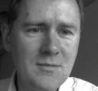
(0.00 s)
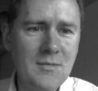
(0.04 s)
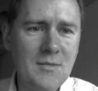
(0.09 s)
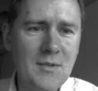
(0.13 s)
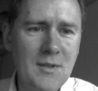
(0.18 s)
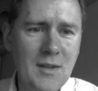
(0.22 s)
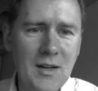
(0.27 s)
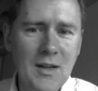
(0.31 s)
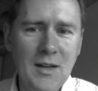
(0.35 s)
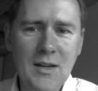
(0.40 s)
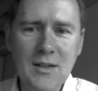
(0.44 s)

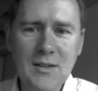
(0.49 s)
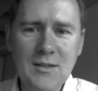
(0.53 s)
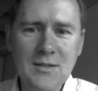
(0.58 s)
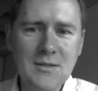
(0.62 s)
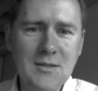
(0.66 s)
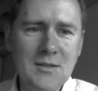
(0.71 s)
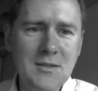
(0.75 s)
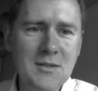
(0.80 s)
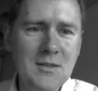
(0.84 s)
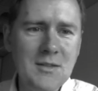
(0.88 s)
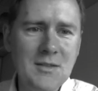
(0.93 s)
that
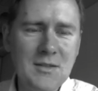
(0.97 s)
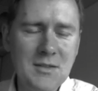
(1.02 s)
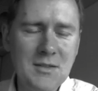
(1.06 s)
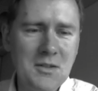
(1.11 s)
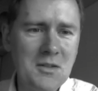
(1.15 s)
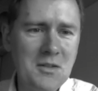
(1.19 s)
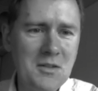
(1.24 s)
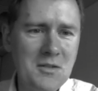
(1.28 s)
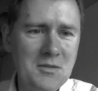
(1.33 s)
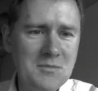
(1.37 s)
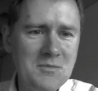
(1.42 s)
is
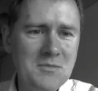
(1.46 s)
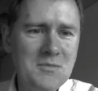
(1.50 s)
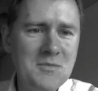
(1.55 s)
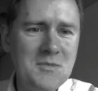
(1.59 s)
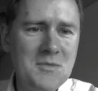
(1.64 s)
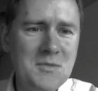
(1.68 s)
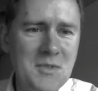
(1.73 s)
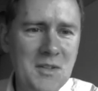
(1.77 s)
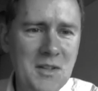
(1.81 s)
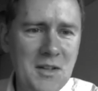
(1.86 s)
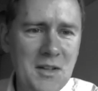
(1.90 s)
uh,
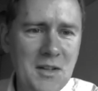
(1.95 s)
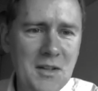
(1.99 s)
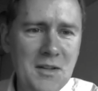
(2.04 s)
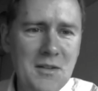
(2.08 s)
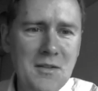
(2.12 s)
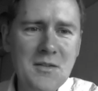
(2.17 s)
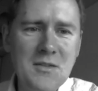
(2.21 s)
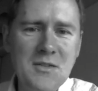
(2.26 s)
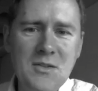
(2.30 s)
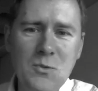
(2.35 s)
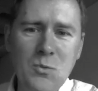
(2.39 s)
in
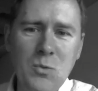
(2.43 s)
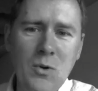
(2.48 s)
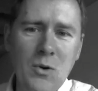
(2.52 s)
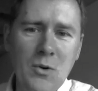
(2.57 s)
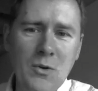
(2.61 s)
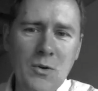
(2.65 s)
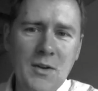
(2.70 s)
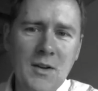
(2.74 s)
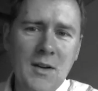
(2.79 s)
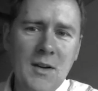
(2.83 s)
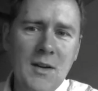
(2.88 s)
this
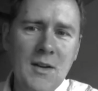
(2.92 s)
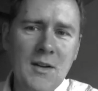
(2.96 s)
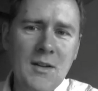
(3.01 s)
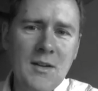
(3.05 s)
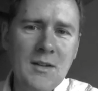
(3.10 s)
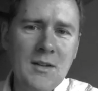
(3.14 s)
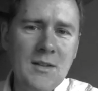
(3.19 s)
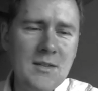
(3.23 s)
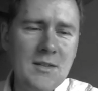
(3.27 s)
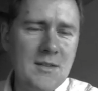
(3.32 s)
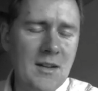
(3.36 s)
quote
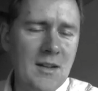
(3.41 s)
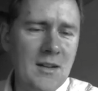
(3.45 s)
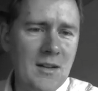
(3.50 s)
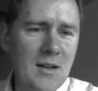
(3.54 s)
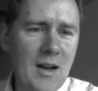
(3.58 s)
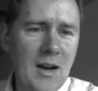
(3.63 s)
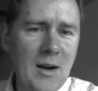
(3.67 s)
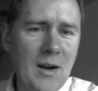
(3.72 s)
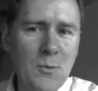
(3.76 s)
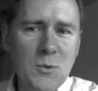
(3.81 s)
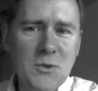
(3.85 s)
is that
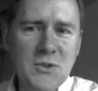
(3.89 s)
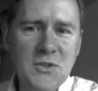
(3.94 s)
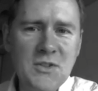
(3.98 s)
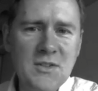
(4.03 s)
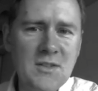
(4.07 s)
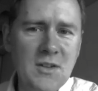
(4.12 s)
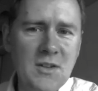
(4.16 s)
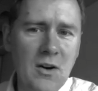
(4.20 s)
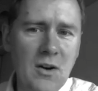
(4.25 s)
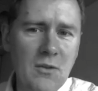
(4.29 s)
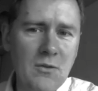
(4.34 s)

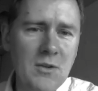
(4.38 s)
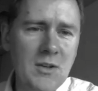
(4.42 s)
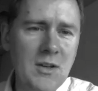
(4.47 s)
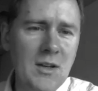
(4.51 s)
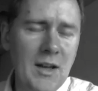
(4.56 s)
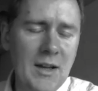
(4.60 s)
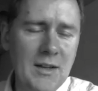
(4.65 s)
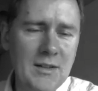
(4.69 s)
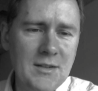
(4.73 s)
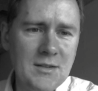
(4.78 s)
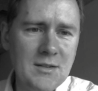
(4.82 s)
languages are
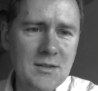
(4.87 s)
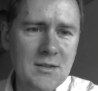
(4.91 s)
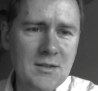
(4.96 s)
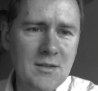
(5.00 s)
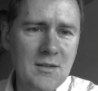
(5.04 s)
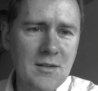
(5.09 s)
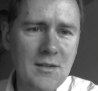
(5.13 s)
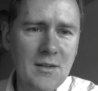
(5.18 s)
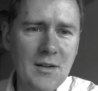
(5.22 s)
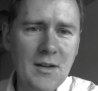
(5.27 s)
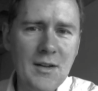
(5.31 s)
related,
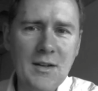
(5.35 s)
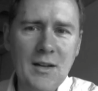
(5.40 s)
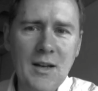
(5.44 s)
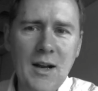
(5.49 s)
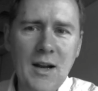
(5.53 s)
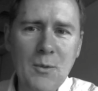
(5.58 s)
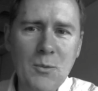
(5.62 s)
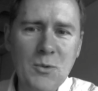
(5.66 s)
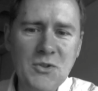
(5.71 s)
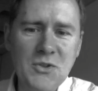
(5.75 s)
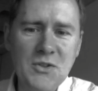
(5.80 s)
that
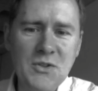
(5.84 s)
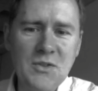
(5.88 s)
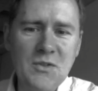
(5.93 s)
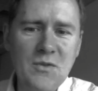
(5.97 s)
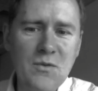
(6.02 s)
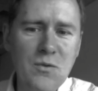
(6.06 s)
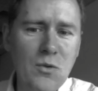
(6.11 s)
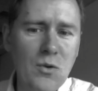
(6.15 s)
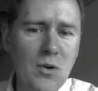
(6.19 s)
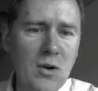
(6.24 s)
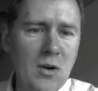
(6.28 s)
languages
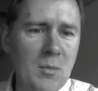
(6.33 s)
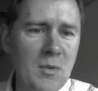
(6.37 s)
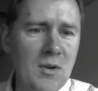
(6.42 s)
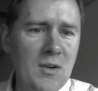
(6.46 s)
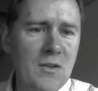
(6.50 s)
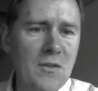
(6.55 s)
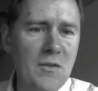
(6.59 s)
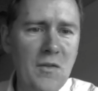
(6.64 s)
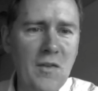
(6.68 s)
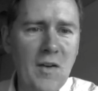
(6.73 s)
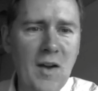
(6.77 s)
form
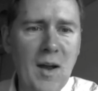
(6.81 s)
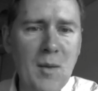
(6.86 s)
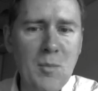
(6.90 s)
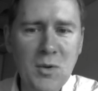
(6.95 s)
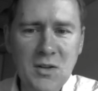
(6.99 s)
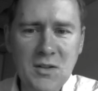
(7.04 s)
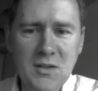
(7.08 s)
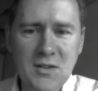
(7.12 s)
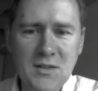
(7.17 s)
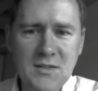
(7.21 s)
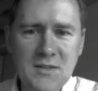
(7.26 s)

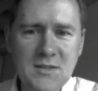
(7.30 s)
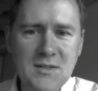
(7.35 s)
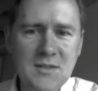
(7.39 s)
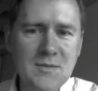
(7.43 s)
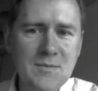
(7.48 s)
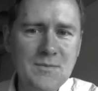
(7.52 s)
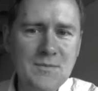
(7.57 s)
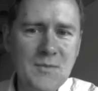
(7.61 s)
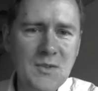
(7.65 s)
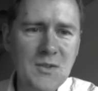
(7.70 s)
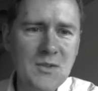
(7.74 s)
families.
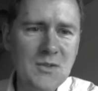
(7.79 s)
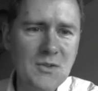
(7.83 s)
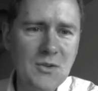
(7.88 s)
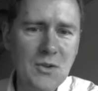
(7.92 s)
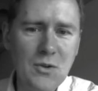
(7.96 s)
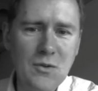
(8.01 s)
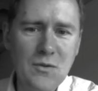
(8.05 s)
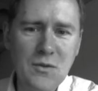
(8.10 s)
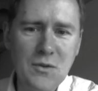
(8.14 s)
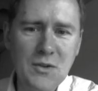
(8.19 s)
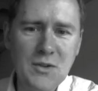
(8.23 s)

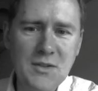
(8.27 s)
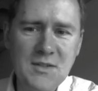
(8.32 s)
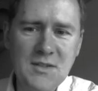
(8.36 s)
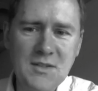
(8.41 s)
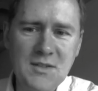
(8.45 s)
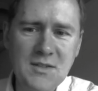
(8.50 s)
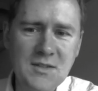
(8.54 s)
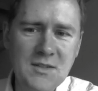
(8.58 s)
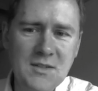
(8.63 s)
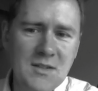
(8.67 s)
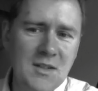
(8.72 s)
So, for
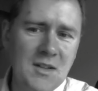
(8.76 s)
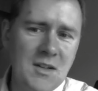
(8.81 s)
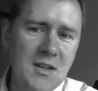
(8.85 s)
instance,